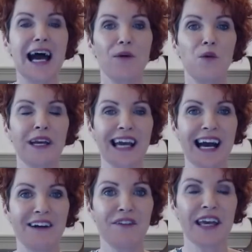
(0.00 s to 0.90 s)
and we
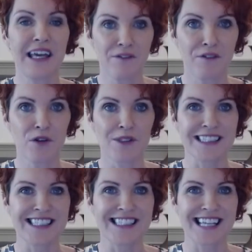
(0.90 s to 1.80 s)
have
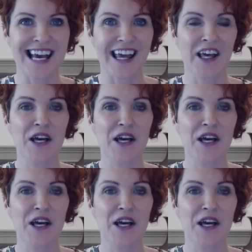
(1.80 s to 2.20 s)
influence today.